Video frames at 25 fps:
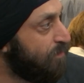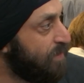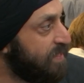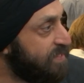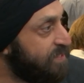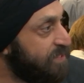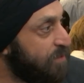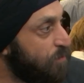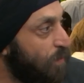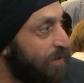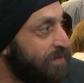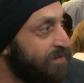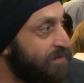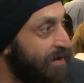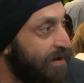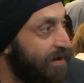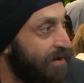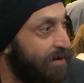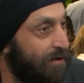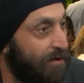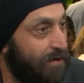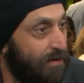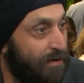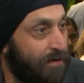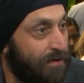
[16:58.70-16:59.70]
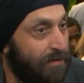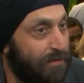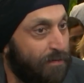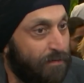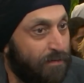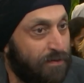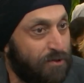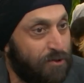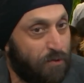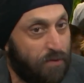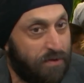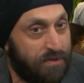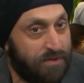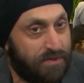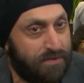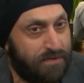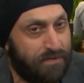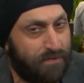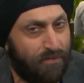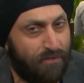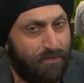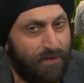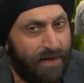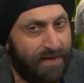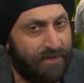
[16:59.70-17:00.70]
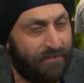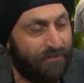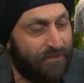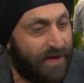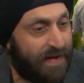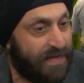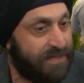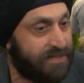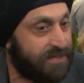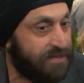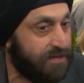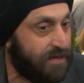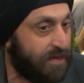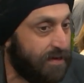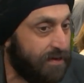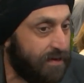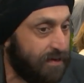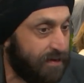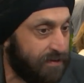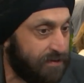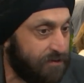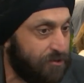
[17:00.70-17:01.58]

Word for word: recent one that I heard, which was really fascinating,